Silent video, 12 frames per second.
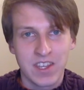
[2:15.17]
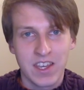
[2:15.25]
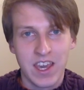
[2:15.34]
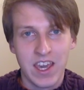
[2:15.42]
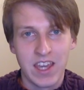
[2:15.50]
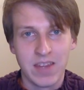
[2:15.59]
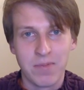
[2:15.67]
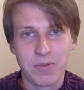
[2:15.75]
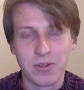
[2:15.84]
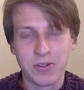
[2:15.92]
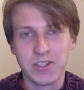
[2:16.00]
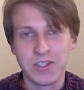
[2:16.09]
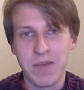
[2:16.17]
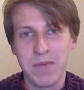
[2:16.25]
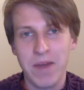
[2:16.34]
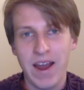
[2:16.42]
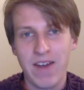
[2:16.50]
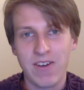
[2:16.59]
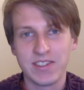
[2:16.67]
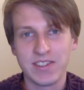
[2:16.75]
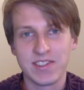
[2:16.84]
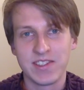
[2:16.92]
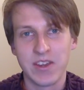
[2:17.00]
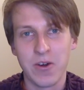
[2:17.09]
and the Blue Jam Pirates
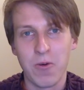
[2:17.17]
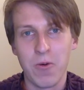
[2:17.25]
still